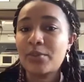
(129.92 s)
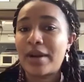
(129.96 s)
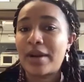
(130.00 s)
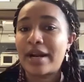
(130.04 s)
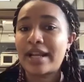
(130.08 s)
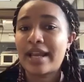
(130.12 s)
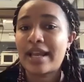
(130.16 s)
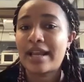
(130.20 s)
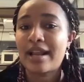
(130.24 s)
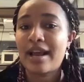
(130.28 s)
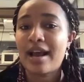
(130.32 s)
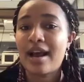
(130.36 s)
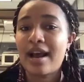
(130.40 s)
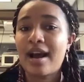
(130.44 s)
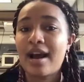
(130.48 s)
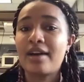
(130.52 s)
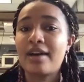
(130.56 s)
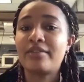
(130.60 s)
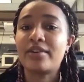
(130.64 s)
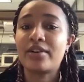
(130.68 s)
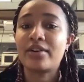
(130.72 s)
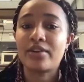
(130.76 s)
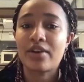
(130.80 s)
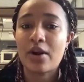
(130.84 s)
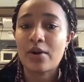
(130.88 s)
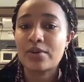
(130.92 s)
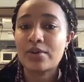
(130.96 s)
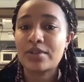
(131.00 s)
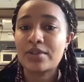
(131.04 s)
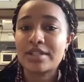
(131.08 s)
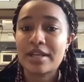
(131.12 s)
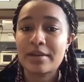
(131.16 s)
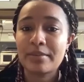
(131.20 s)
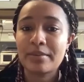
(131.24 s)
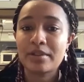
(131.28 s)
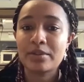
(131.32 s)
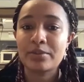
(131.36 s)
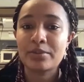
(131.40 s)
we're gonna have a
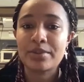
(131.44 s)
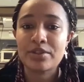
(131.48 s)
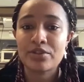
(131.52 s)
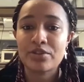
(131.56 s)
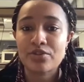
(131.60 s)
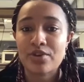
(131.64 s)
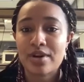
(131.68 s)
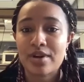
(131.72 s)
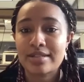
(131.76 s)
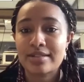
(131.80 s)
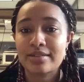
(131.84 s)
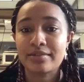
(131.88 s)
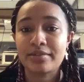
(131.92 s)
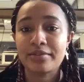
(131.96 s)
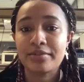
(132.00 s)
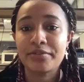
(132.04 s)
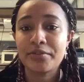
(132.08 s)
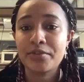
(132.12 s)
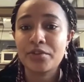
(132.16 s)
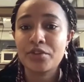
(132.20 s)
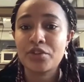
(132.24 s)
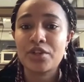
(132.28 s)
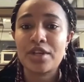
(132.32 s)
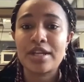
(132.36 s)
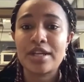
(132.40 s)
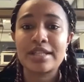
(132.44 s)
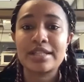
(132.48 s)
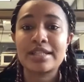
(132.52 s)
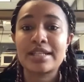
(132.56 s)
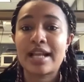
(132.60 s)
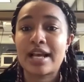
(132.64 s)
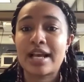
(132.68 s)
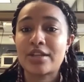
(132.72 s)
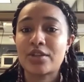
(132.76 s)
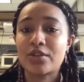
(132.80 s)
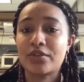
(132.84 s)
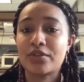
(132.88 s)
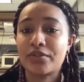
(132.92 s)
roundtable with Russell Fugit,
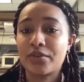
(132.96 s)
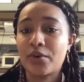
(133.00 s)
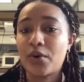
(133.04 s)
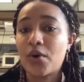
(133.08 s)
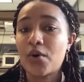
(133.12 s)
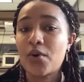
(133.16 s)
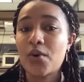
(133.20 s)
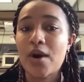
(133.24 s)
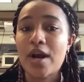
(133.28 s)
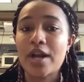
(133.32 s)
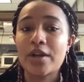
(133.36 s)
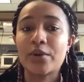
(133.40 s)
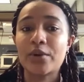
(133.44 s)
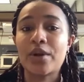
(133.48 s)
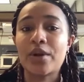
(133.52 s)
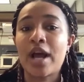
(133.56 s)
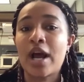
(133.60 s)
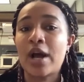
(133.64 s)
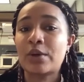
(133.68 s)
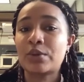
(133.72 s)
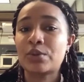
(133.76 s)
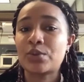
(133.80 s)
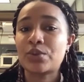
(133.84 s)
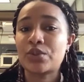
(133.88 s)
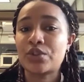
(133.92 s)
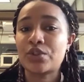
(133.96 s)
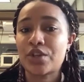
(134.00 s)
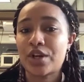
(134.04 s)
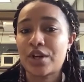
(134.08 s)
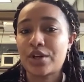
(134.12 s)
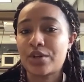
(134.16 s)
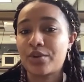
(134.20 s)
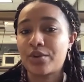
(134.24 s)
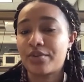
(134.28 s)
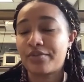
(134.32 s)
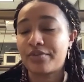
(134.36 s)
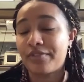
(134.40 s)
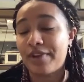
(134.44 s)
class of 01, on how to turn
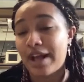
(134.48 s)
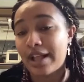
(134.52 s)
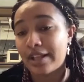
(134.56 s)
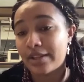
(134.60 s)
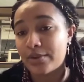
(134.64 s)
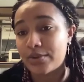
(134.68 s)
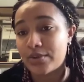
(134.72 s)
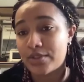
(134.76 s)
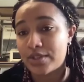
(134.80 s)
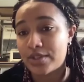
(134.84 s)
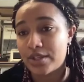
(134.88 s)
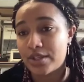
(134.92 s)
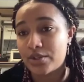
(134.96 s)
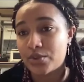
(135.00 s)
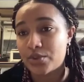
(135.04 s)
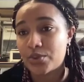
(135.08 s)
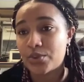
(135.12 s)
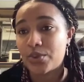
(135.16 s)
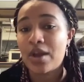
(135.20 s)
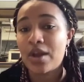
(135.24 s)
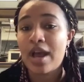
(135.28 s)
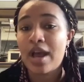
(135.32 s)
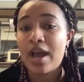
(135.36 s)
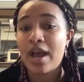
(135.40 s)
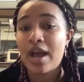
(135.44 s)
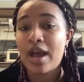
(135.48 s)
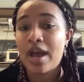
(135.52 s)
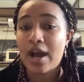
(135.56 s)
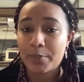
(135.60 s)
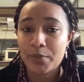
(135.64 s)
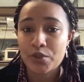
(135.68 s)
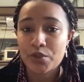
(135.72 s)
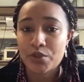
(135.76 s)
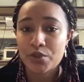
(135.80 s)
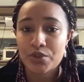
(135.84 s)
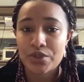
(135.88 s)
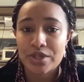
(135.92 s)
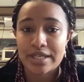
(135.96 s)
your values into
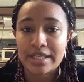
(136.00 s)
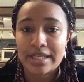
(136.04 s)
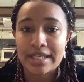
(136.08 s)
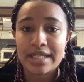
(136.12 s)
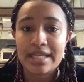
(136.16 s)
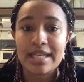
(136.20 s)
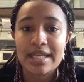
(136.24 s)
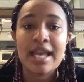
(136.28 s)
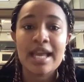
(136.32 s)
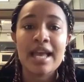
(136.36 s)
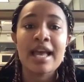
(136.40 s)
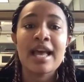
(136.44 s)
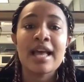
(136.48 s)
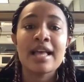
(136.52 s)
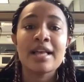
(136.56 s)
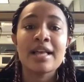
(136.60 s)
opportunity.